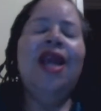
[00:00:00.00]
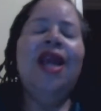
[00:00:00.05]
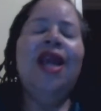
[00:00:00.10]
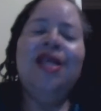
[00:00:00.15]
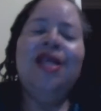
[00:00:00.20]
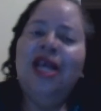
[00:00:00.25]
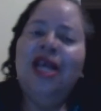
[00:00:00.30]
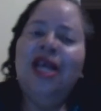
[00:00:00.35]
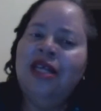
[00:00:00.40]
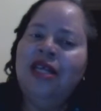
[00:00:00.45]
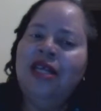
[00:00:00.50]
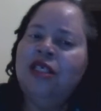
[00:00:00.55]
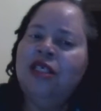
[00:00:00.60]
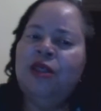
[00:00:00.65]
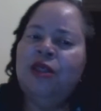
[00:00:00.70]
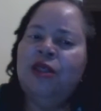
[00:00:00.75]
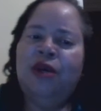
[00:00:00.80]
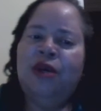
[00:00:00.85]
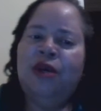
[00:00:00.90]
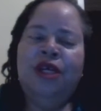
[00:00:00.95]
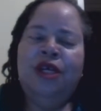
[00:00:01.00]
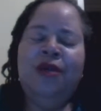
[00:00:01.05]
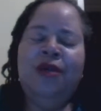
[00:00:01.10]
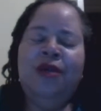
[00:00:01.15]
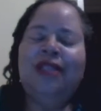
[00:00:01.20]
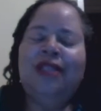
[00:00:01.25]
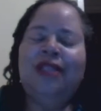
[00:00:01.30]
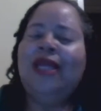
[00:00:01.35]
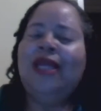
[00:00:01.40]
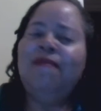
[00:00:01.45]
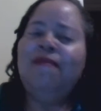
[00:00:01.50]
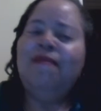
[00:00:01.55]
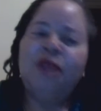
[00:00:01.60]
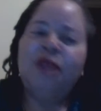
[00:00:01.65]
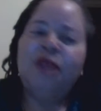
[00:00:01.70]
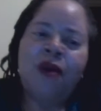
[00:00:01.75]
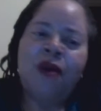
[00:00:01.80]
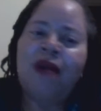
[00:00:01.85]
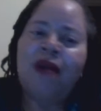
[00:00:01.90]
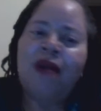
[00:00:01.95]
in eating disorder units, in
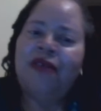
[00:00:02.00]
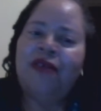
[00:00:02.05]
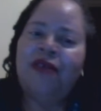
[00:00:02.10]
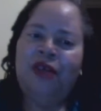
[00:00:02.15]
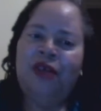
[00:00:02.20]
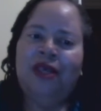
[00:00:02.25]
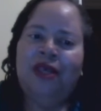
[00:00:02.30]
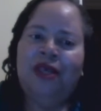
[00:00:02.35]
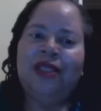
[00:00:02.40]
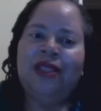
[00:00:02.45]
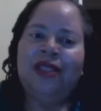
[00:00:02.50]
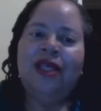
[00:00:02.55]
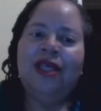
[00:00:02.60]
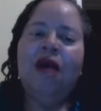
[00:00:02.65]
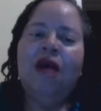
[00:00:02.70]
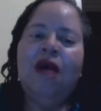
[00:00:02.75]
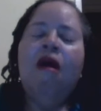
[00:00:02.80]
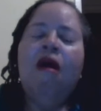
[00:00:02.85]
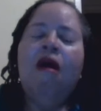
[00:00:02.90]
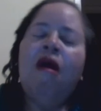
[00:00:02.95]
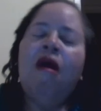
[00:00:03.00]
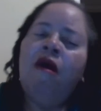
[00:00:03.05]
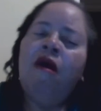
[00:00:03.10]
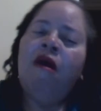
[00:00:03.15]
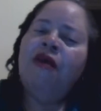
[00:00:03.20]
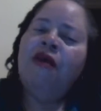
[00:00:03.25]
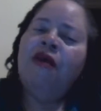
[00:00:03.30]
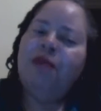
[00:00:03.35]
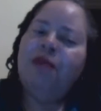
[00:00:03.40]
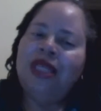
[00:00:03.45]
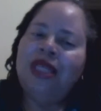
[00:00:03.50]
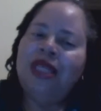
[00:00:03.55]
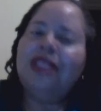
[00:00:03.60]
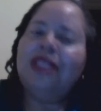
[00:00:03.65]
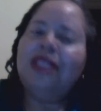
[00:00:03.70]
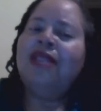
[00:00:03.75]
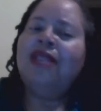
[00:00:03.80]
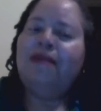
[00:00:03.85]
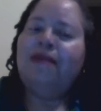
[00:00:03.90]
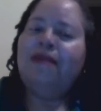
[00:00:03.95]
mental health units, all the
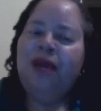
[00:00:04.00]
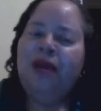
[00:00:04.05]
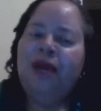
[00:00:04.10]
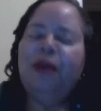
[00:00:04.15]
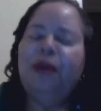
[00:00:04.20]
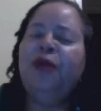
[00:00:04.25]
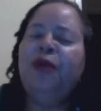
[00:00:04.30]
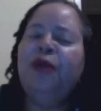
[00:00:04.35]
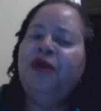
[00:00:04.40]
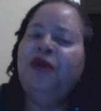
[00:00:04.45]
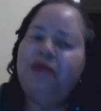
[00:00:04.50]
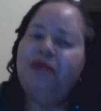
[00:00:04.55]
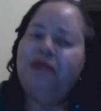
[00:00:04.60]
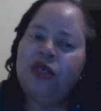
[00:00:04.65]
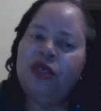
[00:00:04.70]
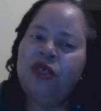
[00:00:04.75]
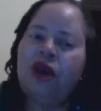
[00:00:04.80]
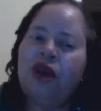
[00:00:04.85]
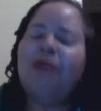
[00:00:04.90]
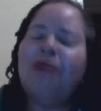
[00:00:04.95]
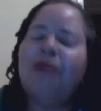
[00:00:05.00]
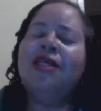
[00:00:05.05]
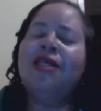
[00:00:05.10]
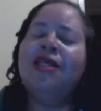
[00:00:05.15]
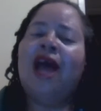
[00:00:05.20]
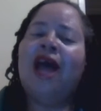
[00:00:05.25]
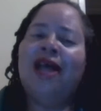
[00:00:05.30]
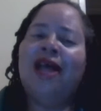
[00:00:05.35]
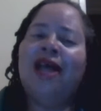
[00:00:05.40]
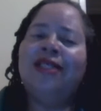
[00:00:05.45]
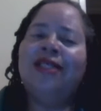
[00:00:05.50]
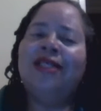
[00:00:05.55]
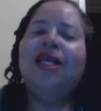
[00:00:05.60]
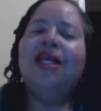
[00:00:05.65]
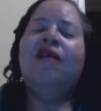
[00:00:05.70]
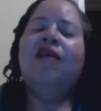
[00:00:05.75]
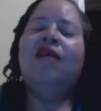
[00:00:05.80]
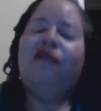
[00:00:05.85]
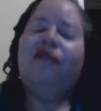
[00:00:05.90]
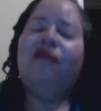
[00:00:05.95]
places that people who have been traumatized
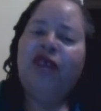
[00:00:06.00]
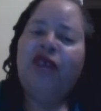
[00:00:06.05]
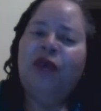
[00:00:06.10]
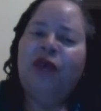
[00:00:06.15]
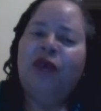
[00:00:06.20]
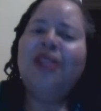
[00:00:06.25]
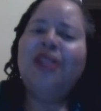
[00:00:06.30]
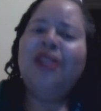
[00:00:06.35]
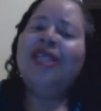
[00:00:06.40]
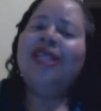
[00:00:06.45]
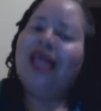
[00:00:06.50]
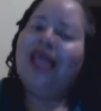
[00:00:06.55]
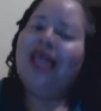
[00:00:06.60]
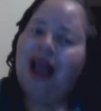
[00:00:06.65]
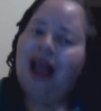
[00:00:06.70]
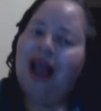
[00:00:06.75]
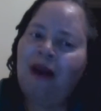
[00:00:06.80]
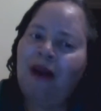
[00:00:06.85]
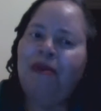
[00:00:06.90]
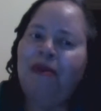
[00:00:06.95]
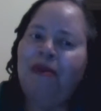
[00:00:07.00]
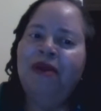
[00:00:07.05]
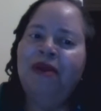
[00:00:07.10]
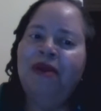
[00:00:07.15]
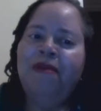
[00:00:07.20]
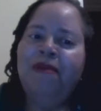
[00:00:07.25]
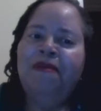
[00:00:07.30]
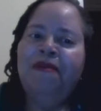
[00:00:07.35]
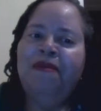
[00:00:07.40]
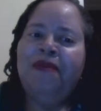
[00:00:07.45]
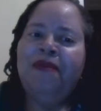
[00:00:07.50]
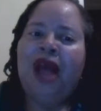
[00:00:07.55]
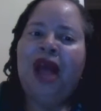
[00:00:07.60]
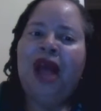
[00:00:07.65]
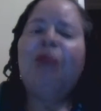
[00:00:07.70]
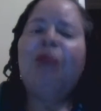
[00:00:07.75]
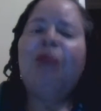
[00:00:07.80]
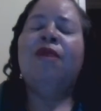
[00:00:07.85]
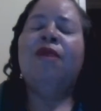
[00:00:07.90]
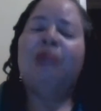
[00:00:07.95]
frequent to get help. I
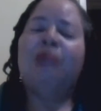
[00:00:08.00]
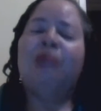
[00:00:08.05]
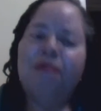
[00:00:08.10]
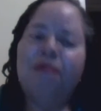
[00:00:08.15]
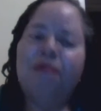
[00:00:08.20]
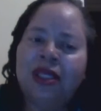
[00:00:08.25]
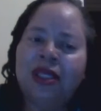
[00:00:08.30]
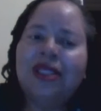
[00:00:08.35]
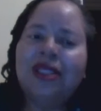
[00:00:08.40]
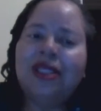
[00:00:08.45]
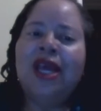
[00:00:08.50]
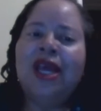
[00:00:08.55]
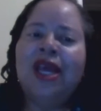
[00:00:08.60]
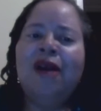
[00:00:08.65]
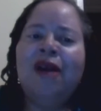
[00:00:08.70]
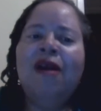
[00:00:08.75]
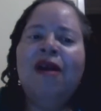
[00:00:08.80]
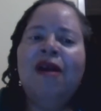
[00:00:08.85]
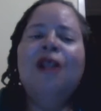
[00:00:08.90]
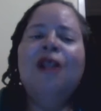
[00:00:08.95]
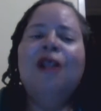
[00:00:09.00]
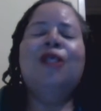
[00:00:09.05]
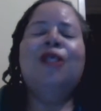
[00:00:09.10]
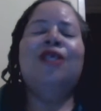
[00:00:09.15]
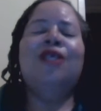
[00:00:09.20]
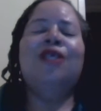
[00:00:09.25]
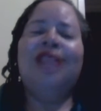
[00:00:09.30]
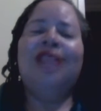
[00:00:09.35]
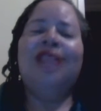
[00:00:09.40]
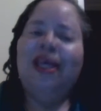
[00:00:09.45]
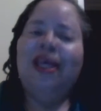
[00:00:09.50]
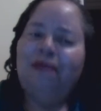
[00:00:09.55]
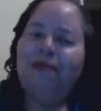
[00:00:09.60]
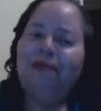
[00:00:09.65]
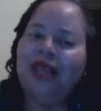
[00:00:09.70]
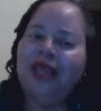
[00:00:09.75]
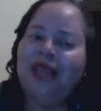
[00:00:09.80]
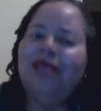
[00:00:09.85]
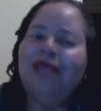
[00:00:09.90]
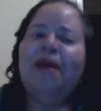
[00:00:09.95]
want my books there so that they can
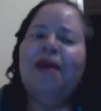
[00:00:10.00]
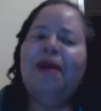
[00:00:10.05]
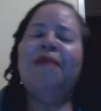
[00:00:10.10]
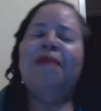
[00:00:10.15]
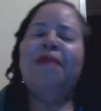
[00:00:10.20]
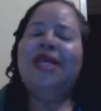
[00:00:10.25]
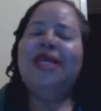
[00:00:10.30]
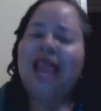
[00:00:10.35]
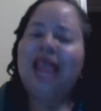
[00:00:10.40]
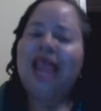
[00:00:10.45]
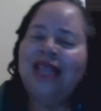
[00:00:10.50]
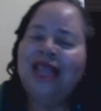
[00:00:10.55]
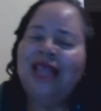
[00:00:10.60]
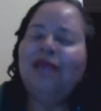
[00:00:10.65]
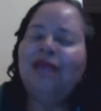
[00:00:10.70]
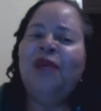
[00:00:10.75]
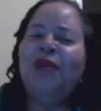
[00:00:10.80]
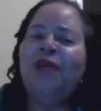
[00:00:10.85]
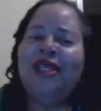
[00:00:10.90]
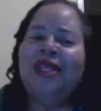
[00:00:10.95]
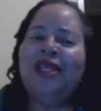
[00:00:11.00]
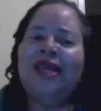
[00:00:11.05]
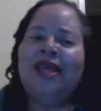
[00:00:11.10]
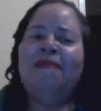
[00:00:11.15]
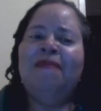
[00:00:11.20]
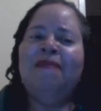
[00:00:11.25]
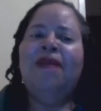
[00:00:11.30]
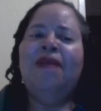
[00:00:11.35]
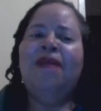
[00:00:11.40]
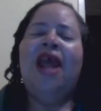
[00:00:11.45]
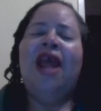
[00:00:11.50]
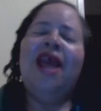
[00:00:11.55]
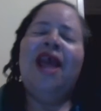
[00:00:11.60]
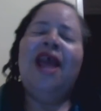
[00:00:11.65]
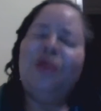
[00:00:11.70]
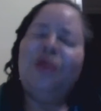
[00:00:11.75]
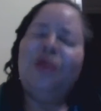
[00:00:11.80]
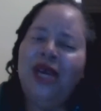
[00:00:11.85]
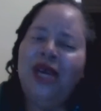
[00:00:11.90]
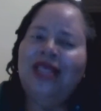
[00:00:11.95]
pick them up and take them with them
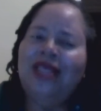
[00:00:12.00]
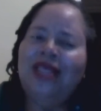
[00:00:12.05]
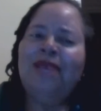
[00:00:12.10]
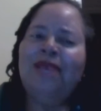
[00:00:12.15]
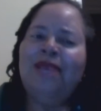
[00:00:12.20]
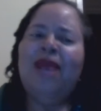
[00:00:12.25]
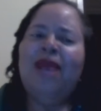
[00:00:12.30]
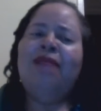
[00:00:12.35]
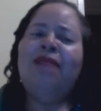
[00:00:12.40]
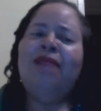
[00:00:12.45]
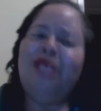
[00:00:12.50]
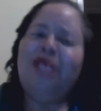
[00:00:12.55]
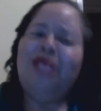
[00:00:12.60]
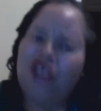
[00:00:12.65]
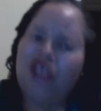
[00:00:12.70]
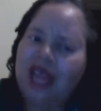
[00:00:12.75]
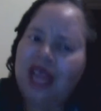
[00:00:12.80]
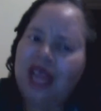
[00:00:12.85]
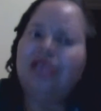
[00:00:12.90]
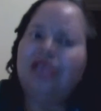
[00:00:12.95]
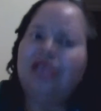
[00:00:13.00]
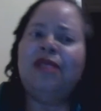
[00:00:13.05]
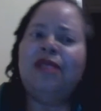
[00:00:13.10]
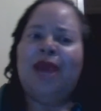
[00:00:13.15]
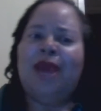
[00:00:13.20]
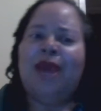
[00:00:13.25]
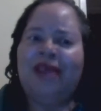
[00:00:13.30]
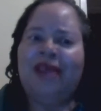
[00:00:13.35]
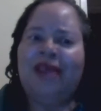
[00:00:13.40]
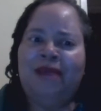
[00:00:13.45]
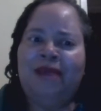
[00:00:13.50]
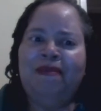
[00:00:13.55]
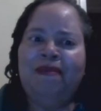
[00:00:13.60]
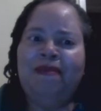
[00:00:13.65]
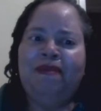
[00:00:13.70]
and read them and be changed by them.